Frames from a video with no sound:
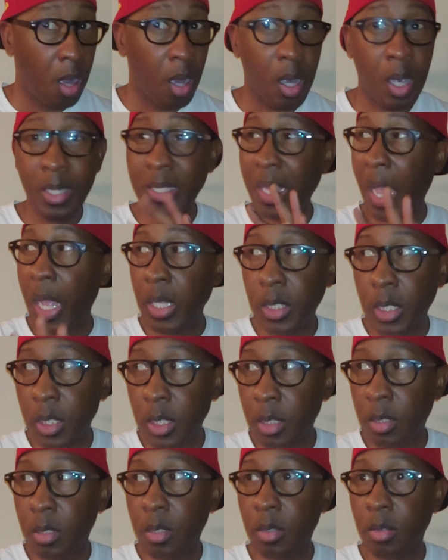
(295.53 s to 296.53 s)
Cause I
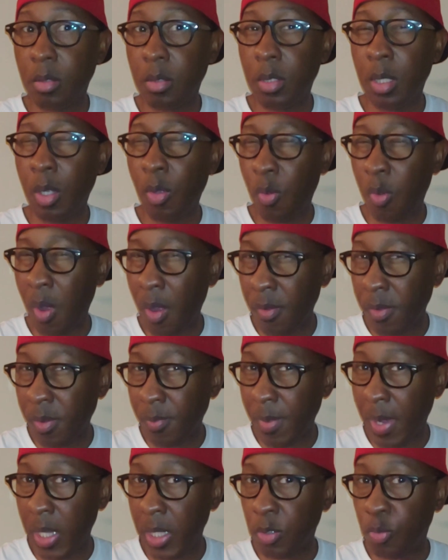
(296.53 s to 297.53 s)
just
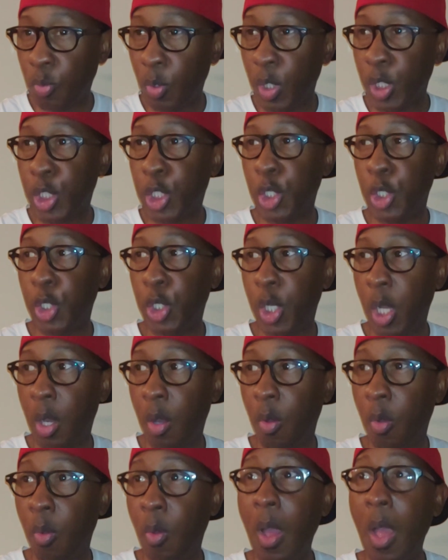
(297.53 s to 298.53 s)
inquiring minds want to
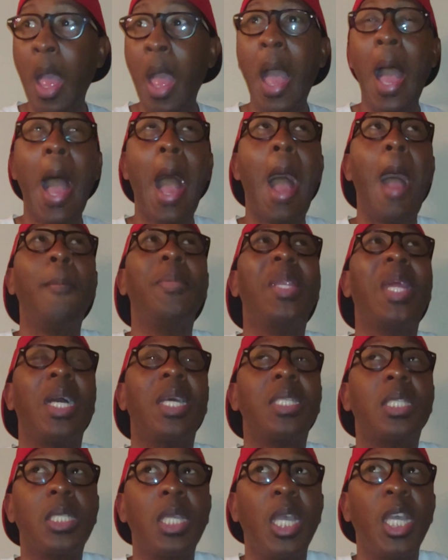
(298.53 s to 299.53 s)
know. I'm
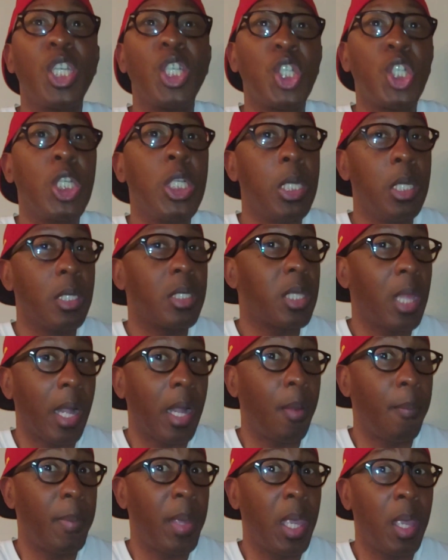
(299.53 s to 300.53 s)
not saying she looks
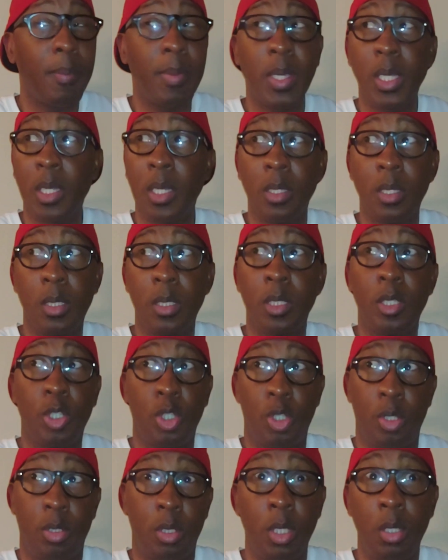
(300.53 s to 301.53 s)
like a man because
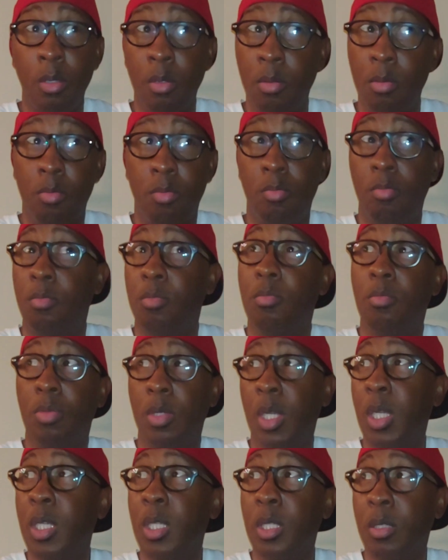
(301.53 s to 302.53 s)
she
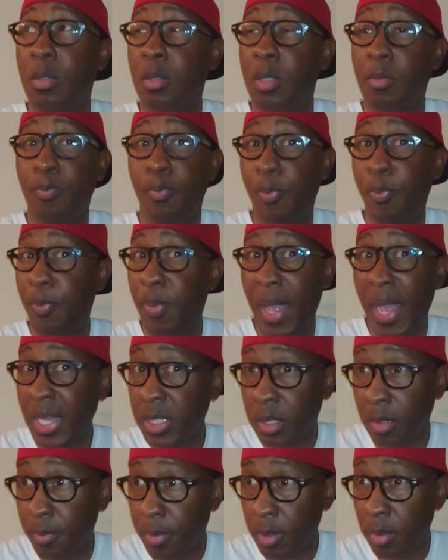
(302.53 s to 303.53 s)
is
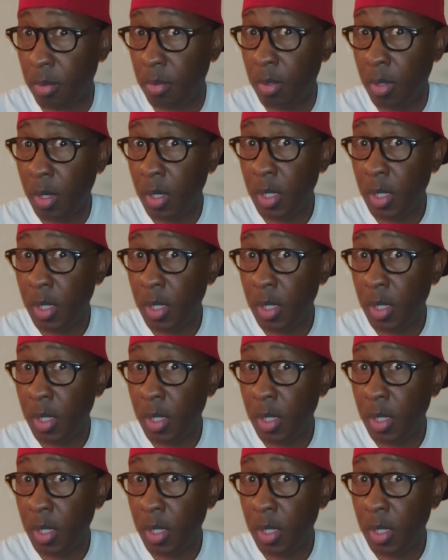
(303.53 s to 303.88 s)
passable.